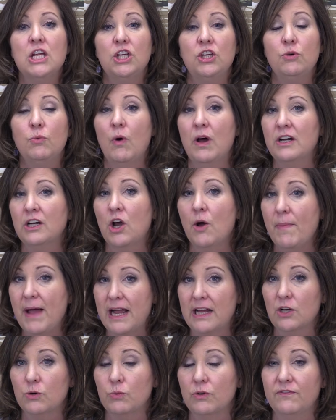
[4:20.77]
You want to go
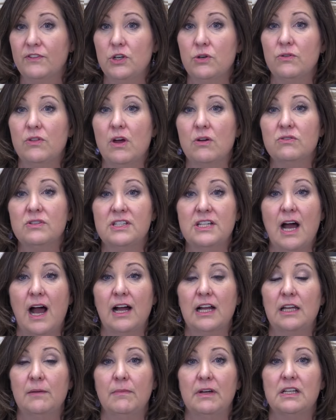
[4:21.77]
back and review those
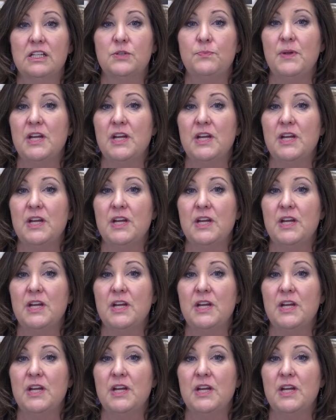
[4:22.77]
documents